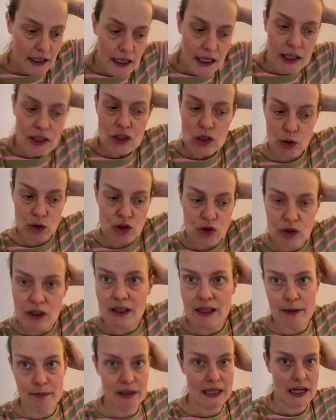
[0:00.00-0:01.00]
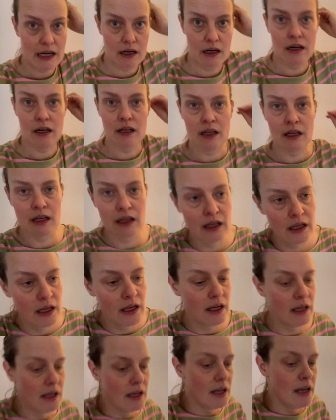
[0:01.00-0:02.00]
So I'll show you them later.
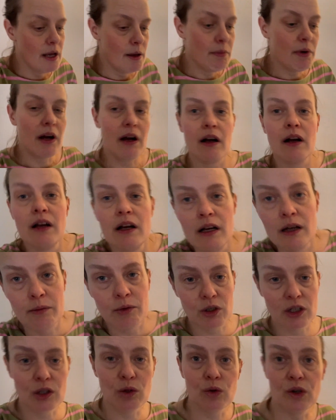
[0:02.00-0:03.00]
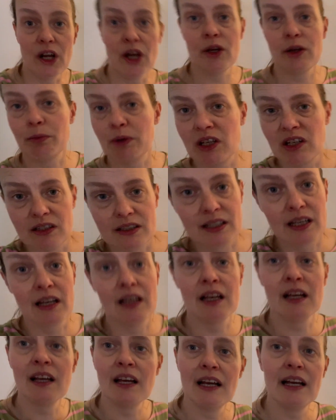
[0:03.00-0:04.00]
But I'm going to go now because
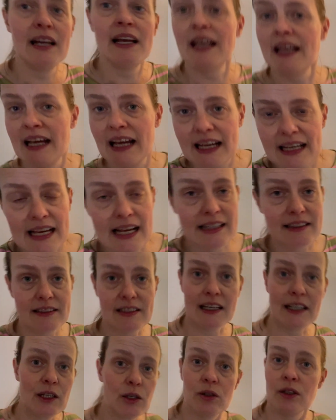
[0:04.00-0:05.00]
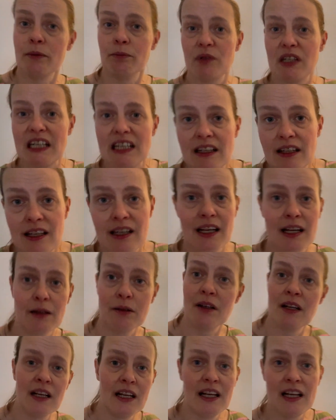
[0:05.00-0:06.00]
I can't cycle and breathe,
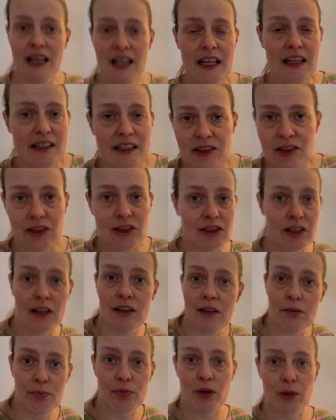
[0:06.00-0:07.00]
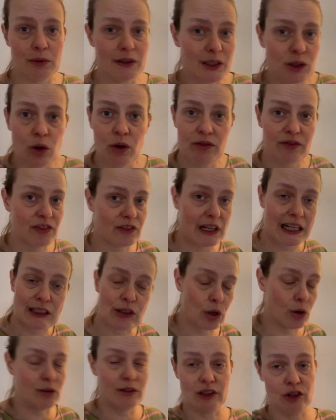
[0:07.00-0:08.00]
and this is probably not at
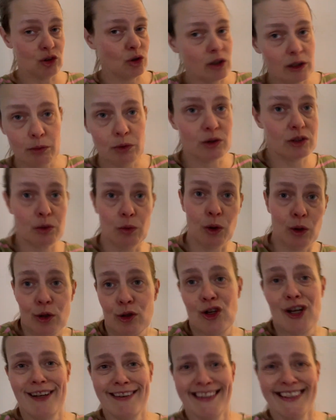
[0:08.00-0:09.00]
all enjoyable to watch.